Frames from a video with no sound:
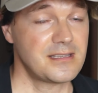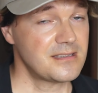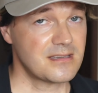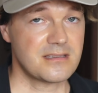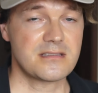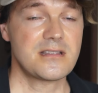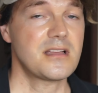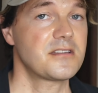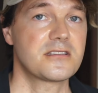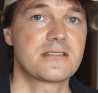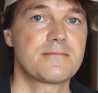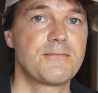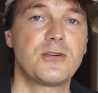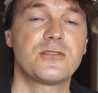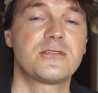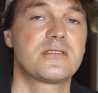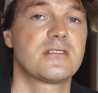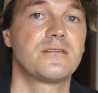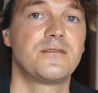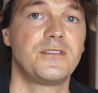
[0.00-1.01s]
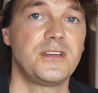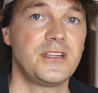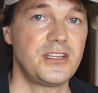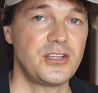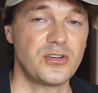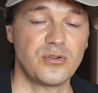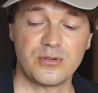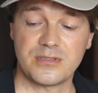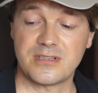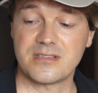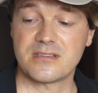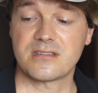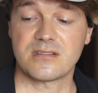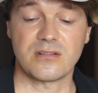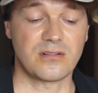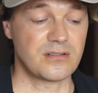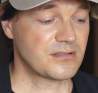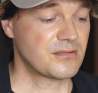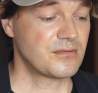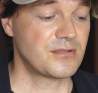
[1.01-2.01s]
this is not a sponsored video and this is
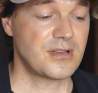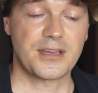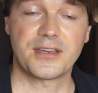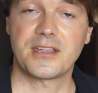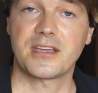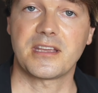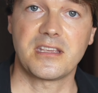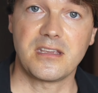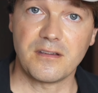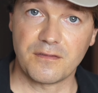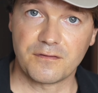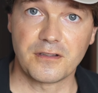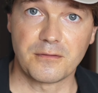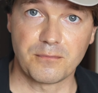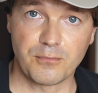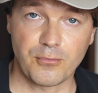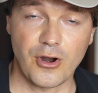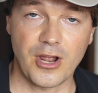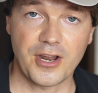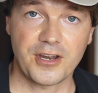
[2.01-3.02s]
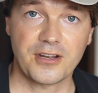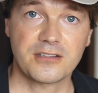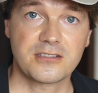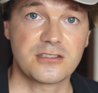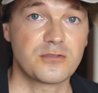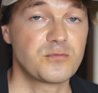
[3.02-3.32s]
also not a gifted product.